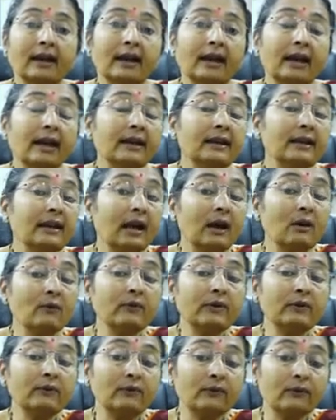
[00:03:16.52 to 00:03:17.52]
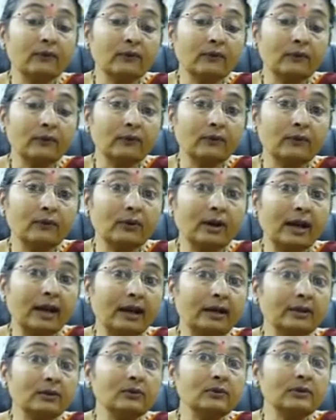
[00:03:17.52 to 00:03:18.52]
And now we
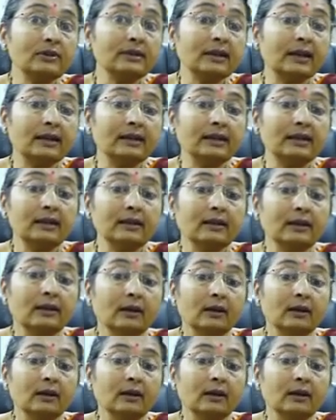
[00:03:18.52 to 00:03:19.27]
try to study